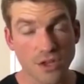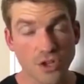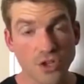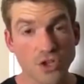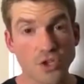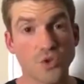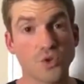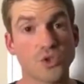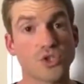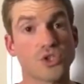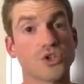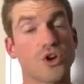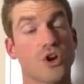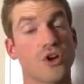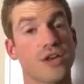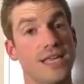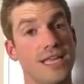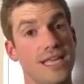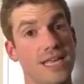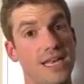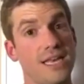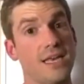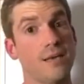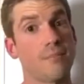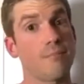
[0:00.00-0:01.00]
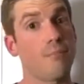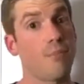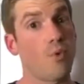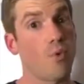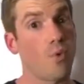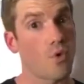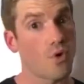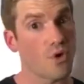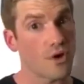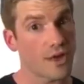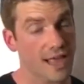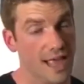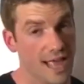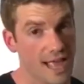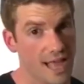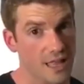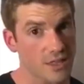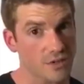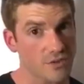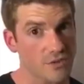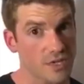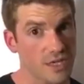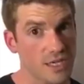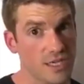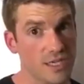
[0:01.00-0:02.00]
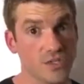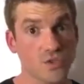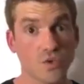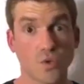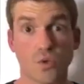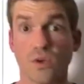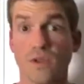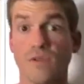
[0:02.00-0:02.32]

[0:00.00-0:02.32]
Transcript: you start eating more calories or